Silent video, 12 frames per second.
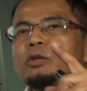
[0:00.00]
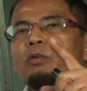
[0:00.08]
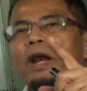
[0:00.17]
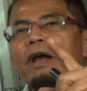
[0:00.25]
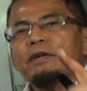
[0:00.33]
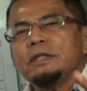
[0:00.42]

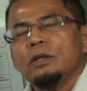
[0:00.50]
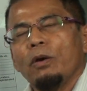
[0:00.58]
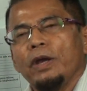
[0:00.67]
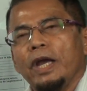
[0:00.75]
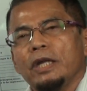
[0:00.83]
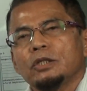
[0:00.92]
whatever is
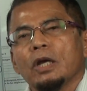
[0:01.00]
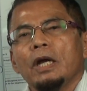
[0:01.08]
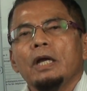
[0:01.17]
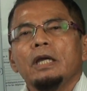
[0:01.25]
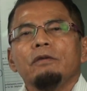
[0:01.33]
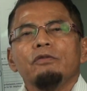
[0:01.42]
your age.
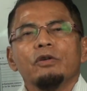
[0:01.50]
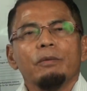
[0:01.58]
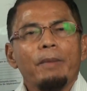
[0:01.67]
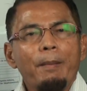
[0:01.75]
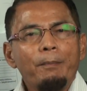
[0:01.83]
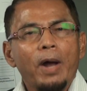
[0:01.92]
If you
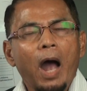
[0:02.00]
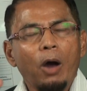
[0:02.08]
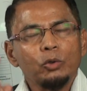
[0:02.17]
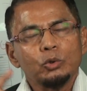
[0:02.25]
remember how